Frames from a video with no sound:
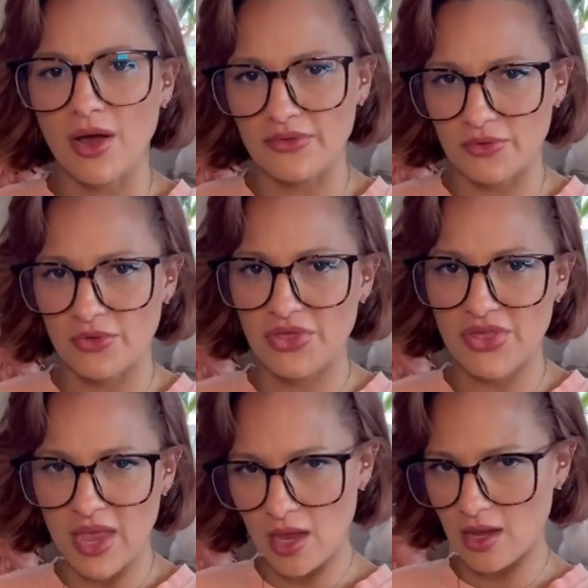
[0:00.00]
other
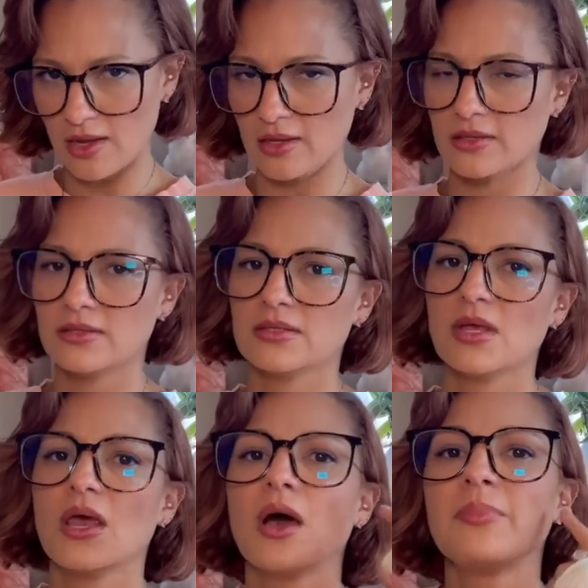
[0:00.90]
things.
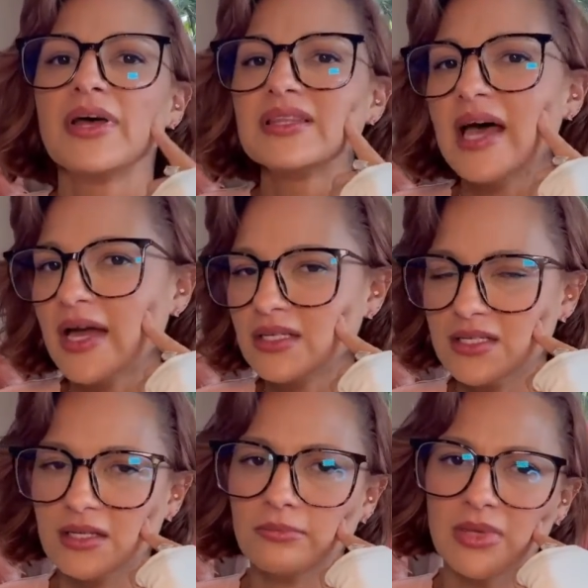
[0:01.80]
But that
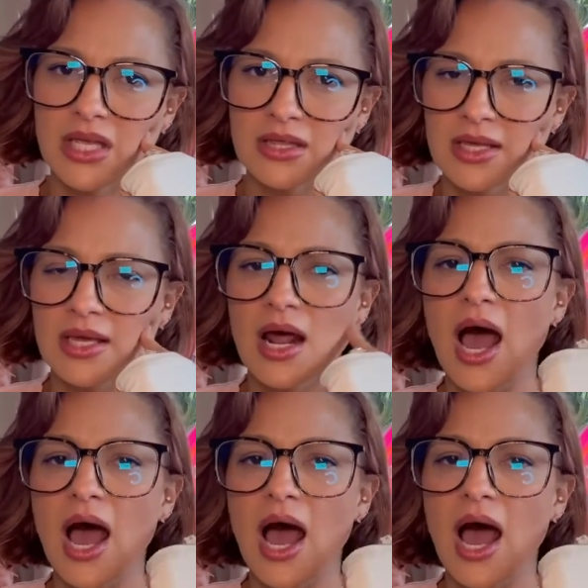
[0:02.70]
doesn't mean that